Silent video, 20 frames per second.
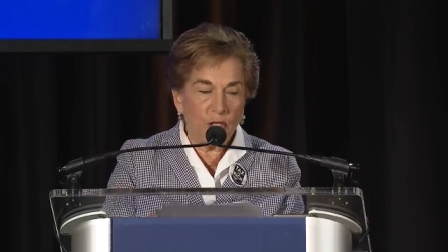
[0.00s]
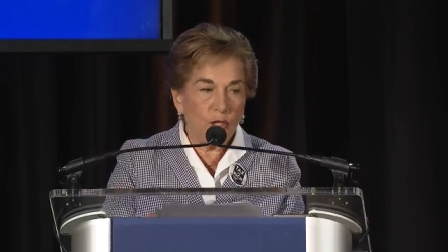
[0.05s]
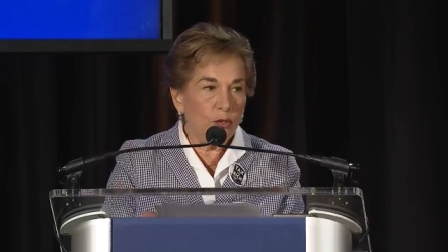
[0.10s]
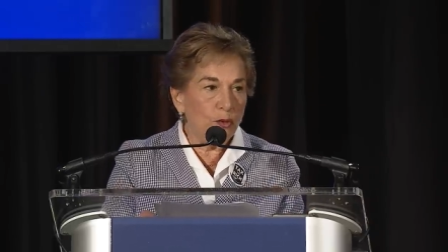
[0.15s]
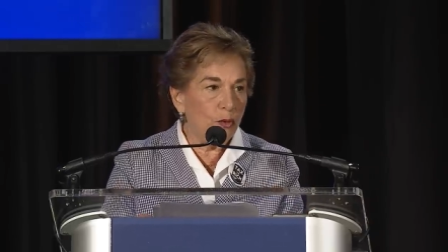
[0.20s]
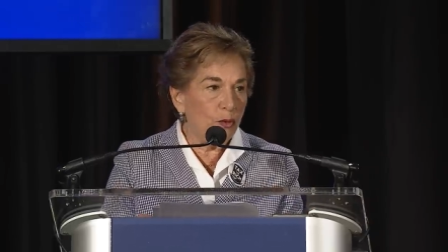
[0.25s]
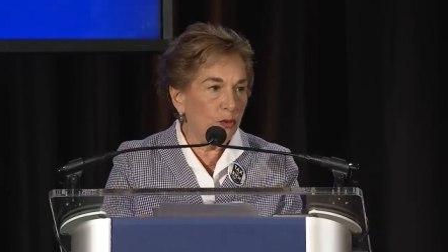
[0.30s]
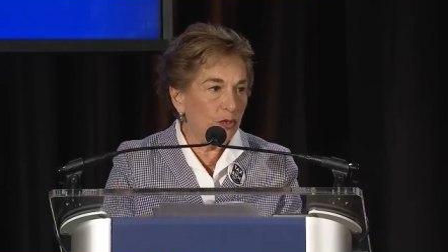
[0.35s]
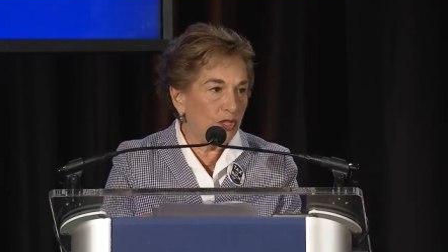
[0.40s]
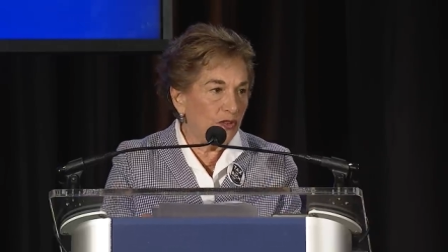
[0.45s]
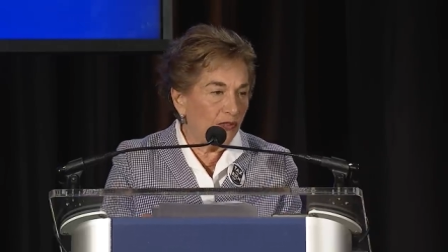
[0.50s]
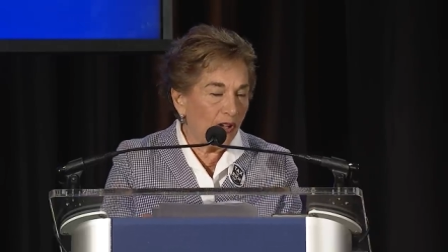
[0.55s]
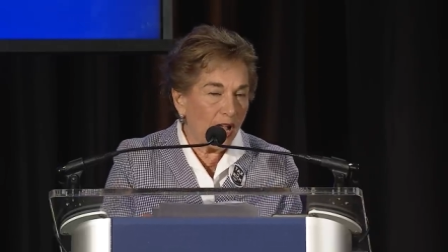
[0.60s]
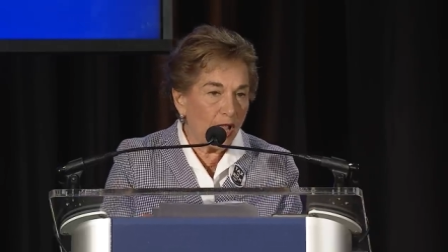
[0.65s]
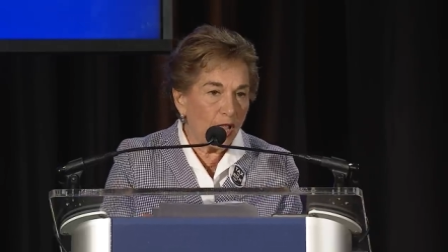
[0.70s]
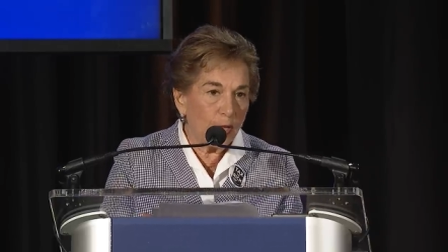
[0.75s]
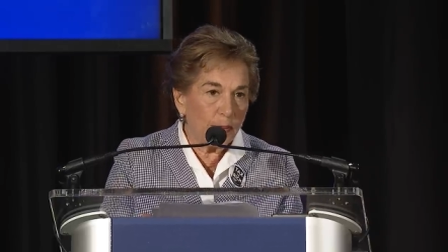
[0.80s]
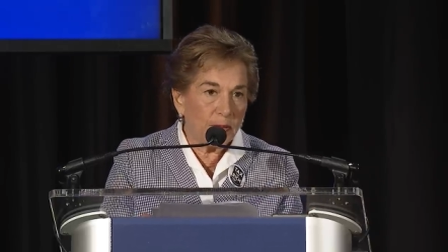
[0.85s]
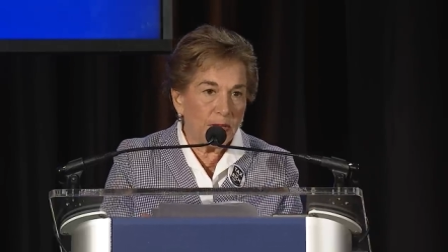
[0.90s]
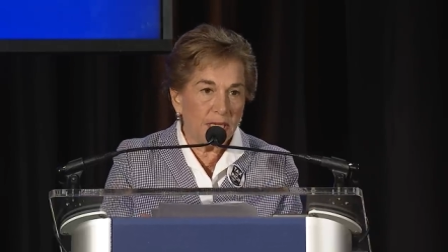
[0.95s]
to
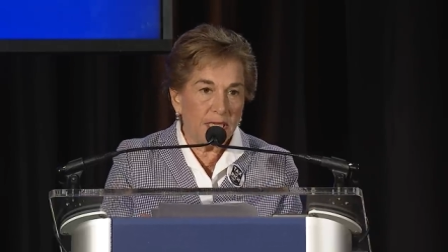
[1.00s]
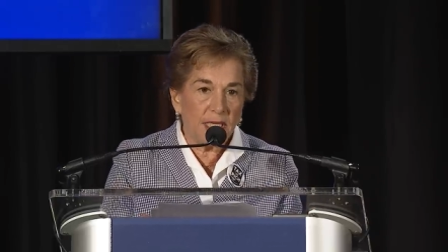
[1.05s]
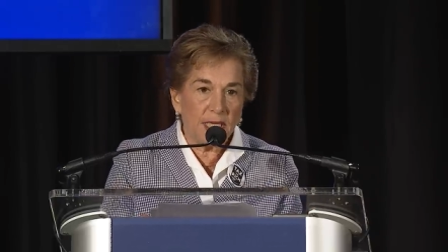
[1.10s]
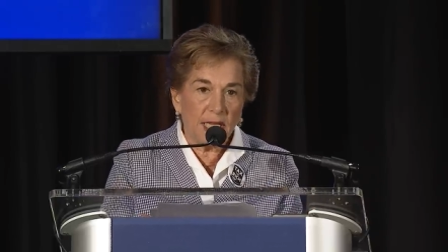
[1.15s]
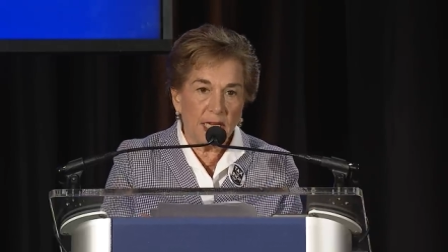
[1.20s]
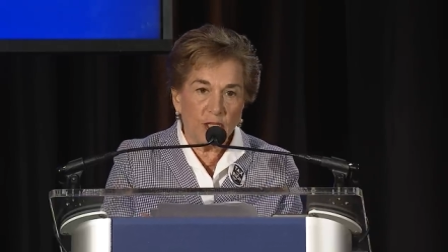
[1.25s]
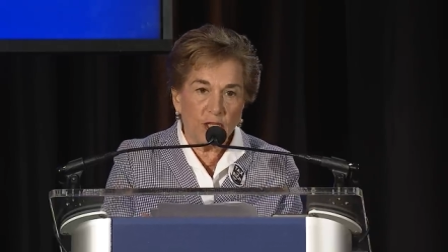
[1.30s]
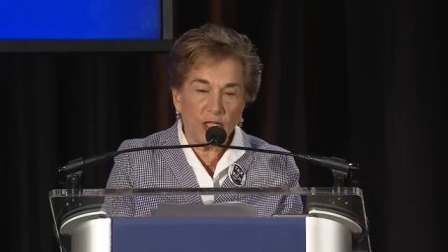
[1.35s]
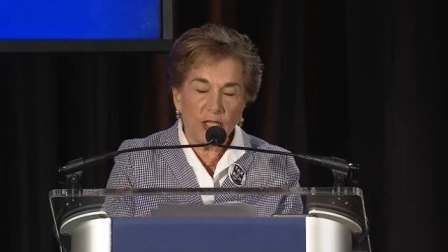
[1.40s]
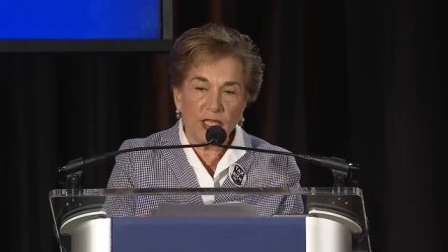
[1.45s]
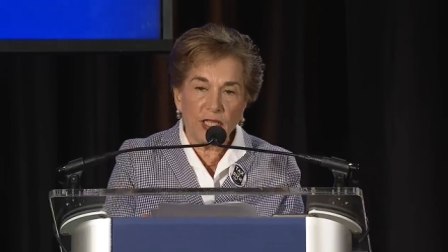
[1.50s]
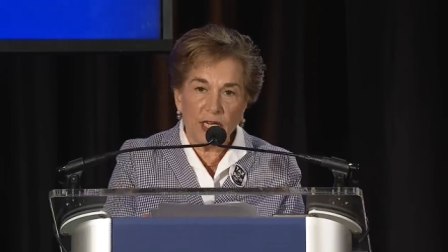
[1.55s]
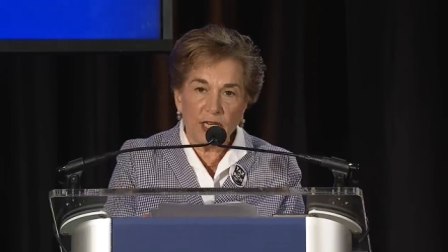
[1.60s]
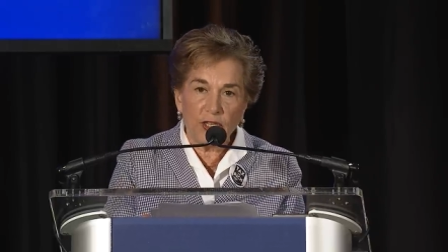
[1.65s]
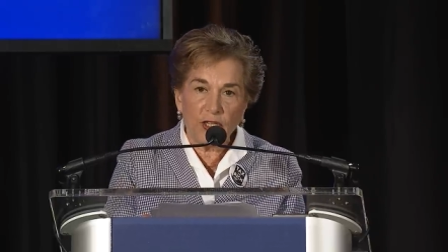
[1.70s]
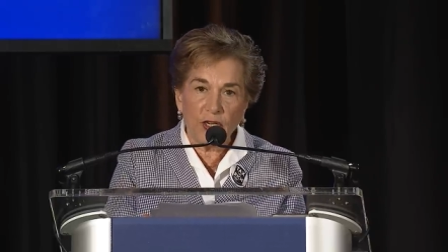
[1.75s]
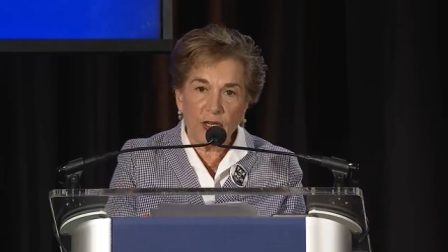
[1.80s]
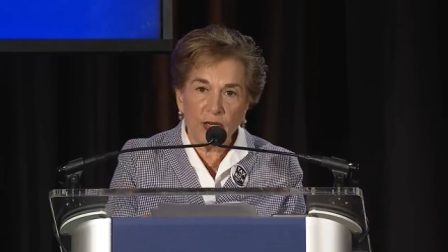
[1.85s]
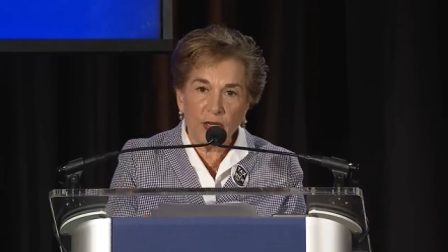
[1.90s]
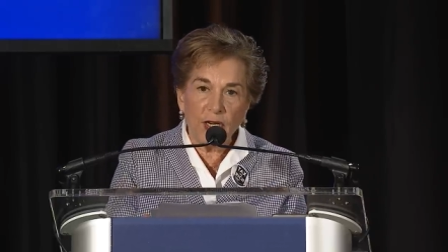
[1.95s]
develop this
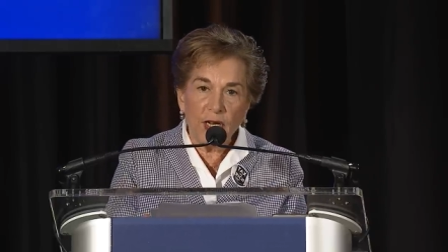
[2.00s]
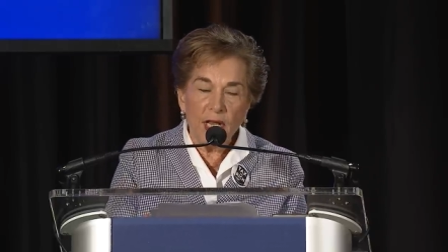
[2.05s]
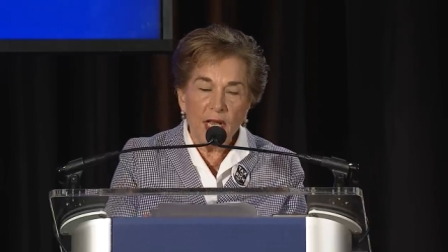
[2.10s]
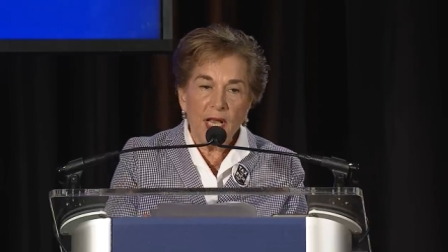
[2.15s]
legislation